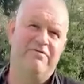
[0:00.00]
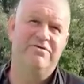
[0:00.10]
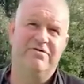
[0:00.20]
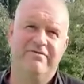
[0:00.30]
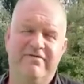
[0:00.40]
off
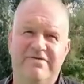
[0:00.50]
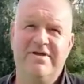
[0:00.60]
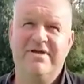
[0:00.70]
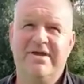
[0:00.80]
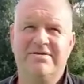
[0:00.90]
and done
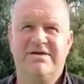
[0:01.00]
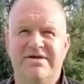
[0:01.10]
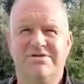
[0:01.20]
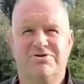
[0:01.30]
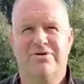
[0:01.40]
15
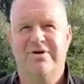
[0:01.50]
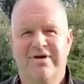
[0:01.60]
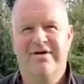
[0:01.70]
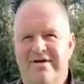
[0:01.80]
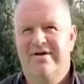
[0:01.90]
19 so
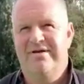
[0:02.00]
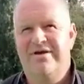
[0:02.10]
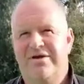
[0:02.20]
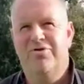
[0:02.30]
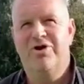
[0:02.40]

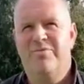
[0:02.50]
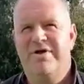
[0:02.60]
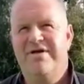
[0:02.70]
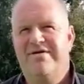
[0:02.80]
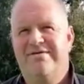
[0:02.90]
you can only
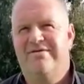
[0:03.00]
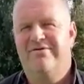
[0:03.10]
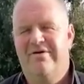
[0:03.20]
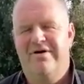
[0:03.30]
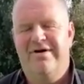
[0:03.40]
be
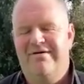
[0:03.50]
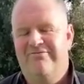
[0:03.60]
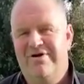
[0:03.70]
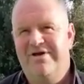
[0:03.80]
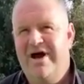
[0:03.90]

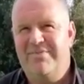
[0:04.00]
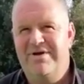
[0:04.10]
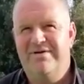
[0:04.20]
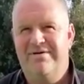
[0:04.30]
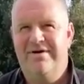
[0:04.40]
really
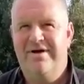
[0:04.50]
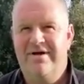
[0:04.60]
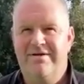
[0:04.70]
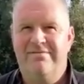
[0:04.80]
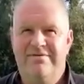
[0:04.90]
happy
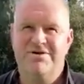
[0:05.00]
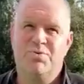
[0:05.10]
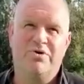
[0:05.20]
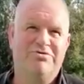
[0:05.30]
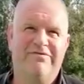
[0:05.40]
uh,
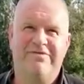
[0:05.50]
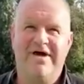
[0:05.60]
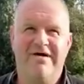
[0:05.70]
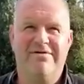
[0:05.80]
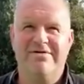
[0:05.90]
he's walked off
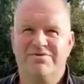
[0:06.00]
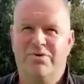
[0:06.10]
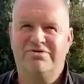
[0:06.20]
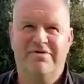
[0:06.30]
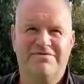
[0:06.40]
there and he's
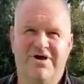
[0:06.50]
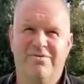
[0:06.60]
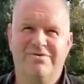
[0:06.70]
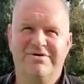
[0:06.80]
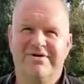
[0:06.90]
walked off
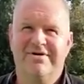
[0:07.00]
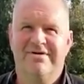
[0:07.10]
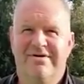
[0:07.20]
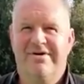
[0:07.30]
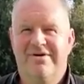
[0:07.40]
sound
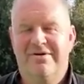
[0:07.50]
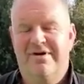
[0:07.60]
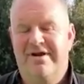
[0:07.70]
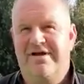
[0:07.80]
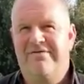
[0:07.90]

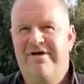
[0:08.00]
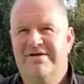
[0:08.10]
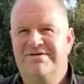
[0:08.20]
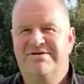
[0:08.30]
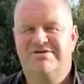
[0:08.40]
like everything
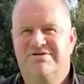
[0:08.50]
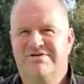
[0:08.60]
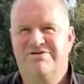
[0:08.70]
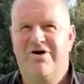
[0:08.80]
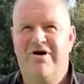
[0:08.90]
else it's just
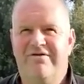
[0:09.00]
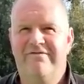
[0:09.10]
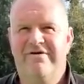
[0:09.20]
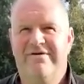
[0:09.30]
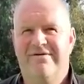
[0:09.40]
the start
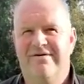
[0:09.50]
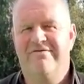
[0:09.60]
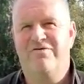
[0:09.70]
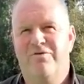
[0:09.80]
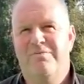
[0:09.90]
of a,
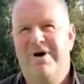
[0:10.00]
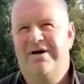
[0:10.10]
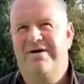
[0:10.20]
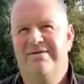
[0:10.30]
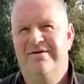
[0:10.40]
of a
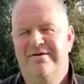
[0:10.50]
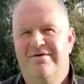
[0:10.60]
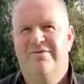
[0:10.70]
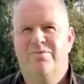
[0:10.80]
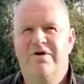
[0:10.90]
comeback and
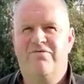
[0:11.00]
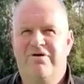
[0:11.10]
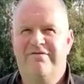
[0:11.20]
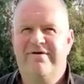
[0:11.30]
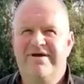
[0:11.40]
we've
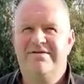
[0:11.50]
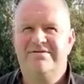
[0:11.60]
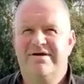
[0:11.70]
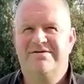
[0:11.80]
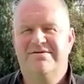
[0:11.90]
got to
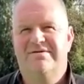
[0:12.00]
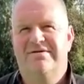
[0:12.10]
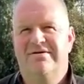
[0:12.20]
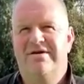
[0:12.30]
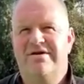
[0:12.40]
find that
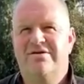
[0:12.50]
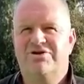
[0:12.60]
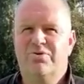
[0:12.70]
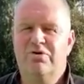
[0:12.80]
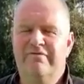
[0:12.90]
he can
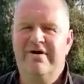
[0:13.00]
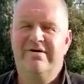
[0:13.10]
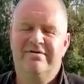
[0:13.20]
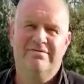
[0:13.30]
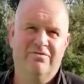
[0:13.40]
do it
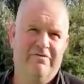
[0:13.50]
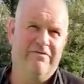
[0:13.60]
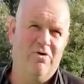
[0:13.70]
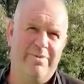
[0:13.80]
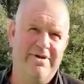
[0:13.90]
over over
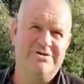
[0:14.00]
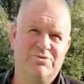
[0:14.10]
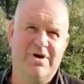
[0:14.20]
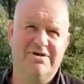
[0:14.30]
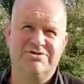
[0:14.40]
four burns
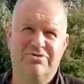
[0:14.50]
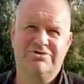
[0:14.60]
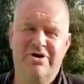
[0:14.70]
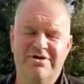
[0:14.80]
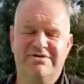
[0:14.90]
as well so
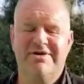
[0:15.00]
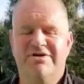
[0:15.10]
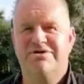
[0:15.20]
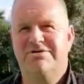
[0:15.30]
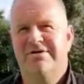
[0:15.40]
it's early
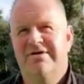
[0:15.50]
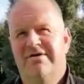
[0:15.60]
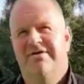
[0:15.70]
stages